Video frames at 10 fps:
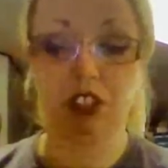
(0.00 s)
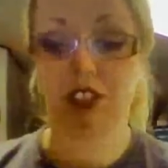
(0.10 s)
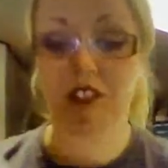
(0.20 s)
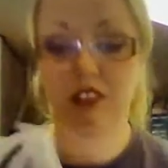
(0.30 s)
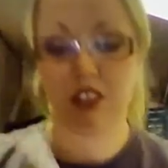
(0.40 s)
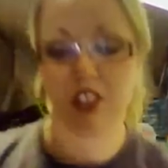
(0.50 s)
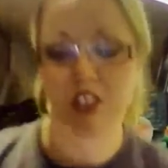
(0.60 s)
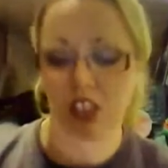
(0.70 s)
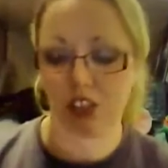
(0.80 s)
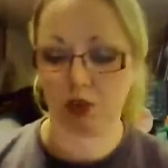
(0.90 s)
is
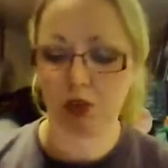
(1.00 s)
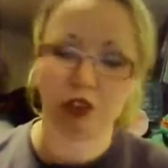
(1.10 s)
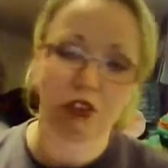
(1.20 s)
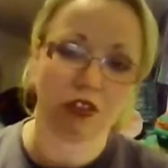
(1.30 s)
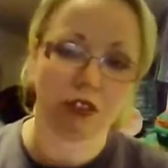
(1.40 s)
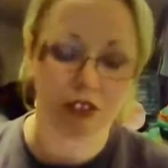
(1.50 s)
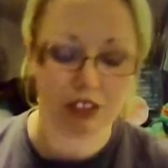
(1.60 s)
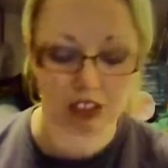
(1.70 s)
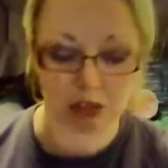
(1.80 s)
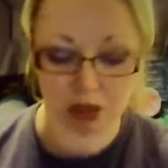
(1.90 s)
kind of cool, because
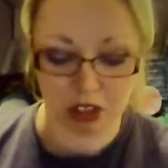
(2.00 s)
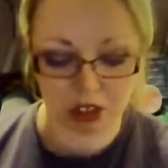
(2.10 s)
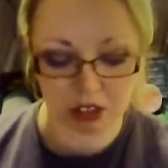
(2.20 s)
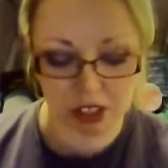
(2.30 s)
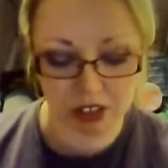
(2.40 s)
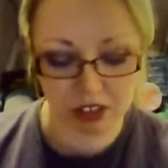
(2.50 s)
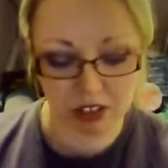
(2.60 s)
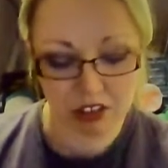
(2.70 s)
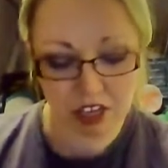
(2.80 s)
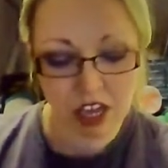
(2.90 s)
obviously he's one of the
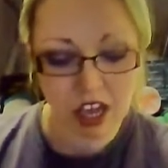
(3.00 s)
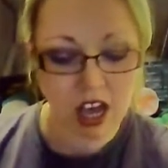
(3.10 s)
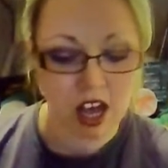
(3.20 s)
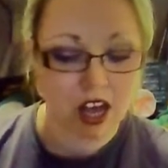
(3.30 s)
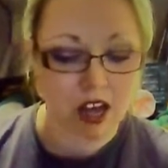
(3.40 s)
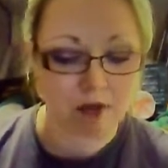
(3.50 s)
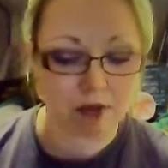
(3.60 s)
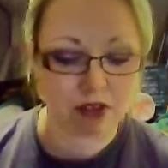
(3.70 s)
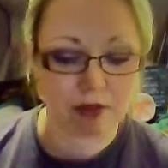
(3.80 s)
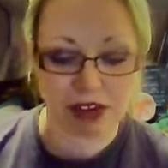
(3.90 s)
creators,
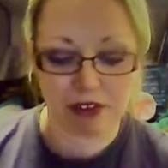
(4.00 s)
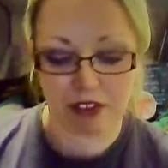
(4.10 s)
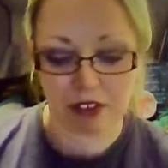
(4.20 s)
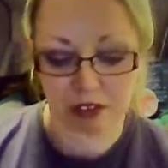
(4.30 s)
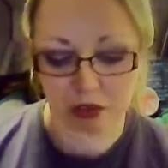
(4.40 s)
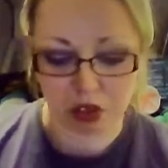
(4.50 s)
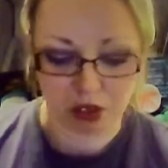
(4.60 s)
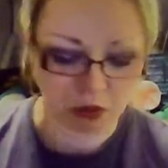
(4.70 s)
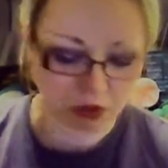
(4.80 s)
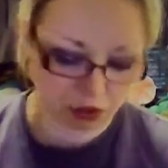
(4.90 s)
despite having sold it
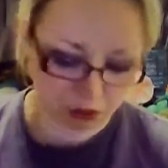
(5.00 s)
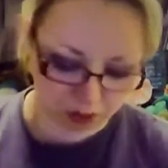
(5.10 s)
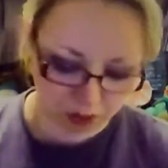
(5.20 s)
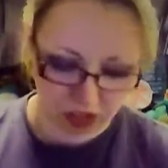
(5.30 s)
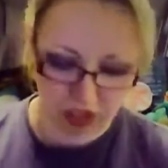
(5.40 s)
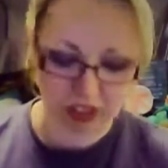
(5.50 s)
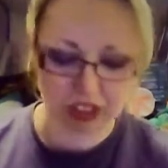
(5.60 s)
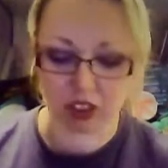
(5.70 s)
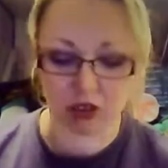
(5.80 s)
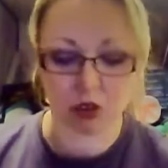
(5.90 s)
off to
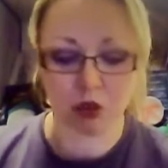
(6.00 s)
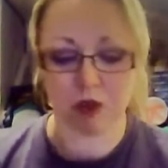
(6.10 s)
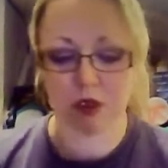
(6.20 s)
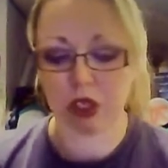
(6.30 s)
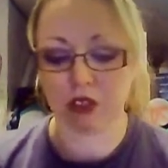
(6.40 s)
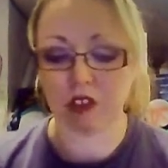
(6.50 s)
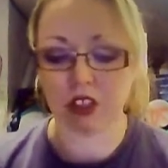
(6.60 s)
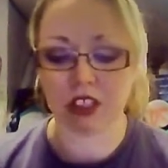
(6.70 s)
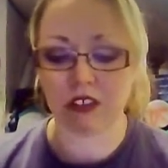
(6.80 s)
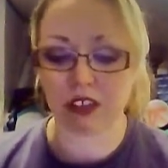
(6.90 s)
Nickelodeon or whoever owns
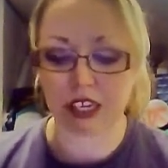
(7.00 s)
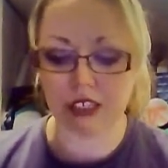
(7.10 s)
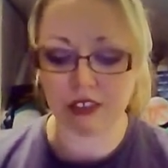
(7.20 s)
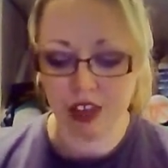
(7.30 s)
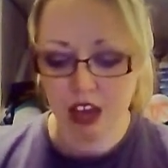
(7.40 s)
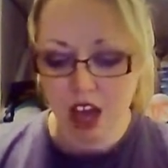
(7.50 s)
it these days.